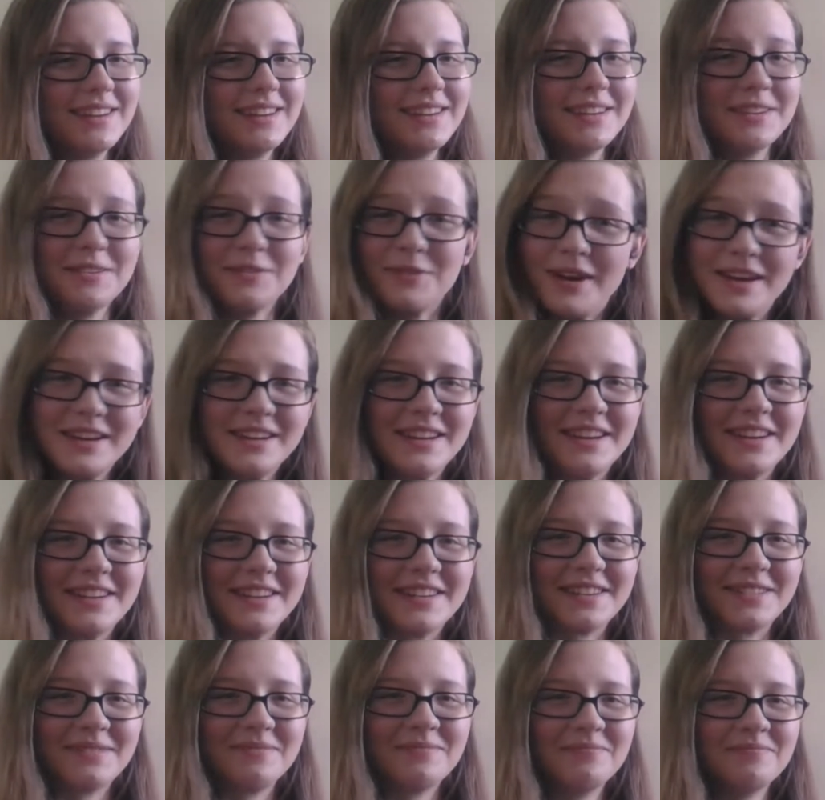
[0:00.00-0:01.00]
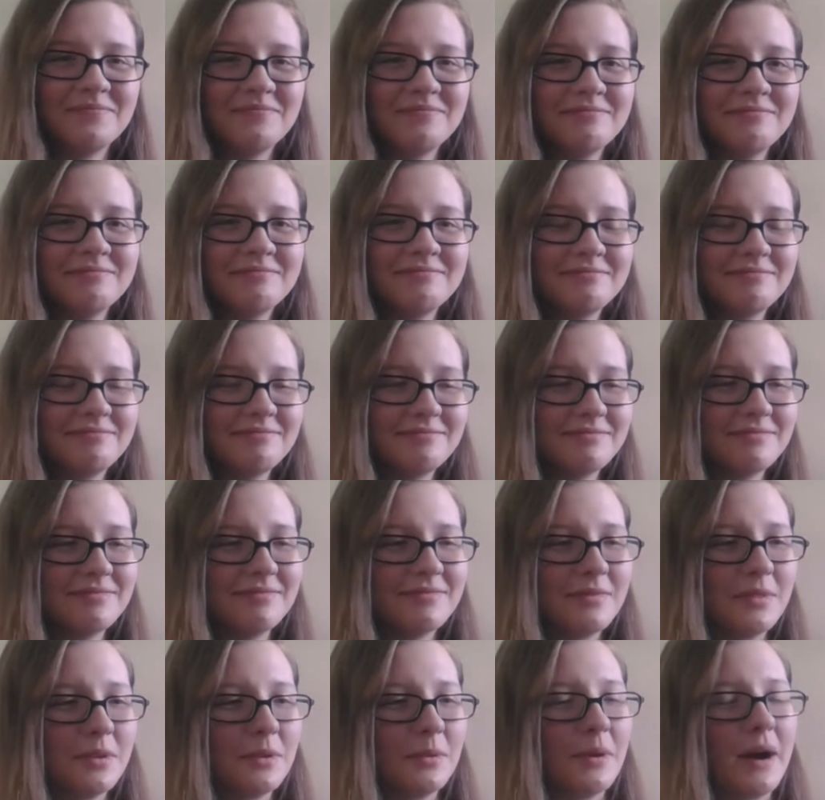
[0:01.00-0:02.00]
Right here.
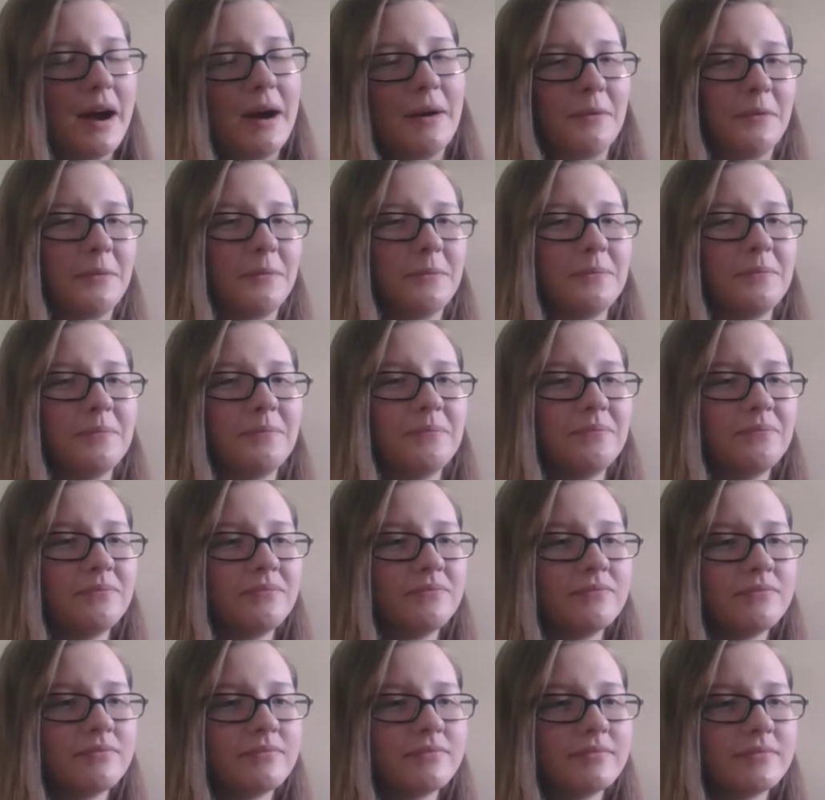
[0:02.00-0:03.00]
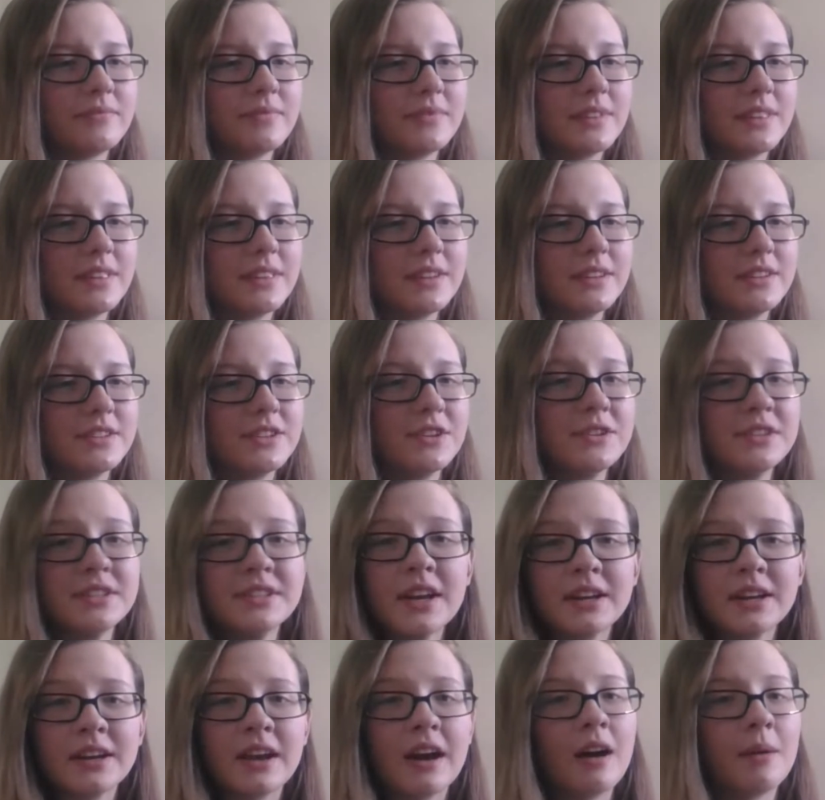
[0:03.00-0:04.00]
Wow. What? So he's
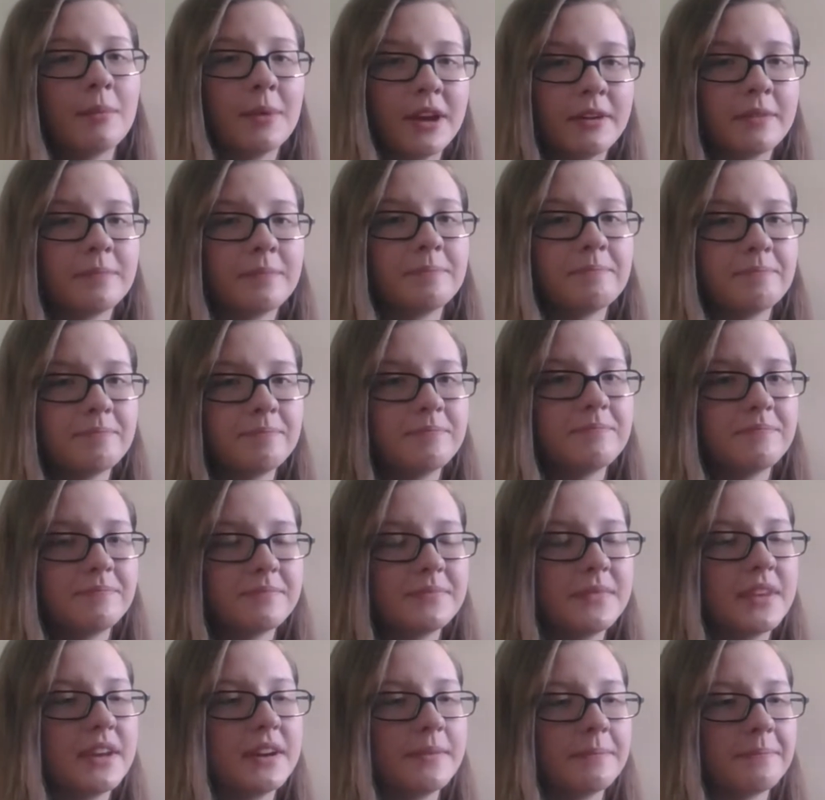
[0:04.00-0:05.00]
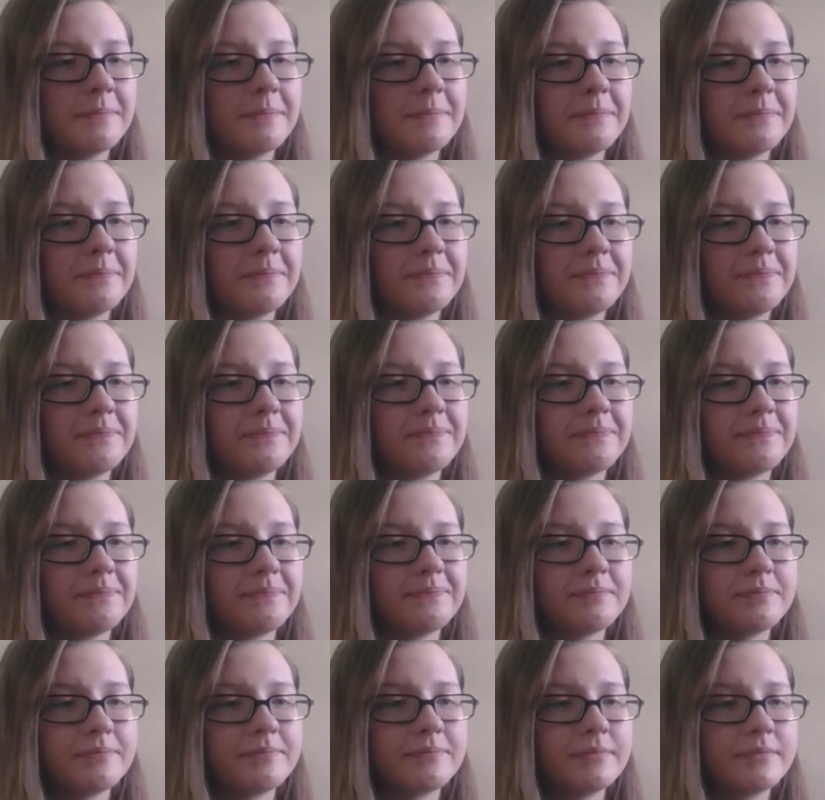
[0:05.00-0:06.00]
not coming. You didn't think I was gonna miss your big send-off,
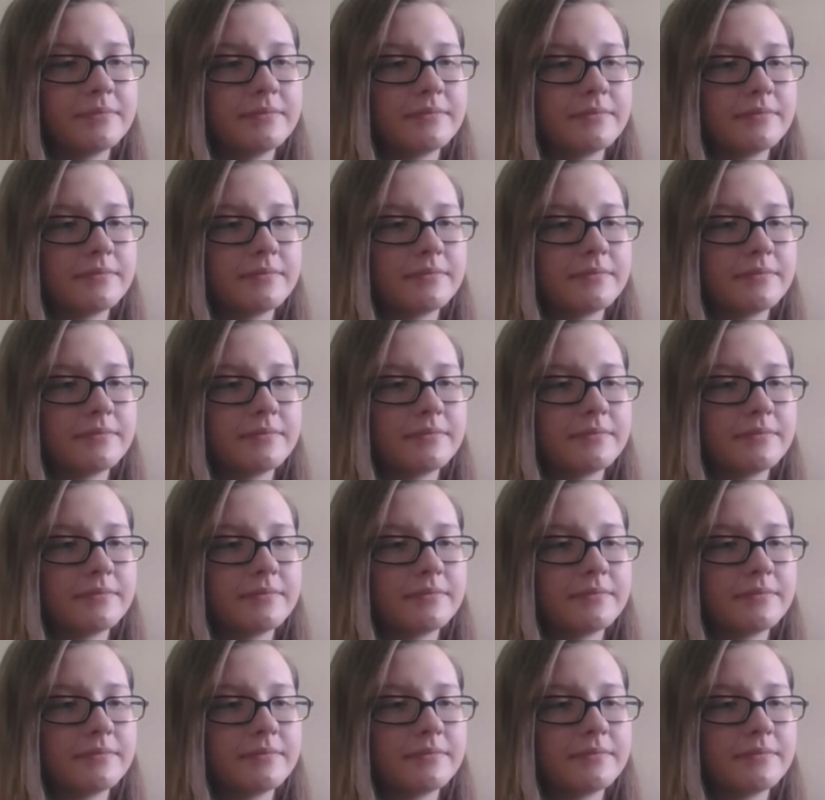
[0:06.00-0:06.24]
did you?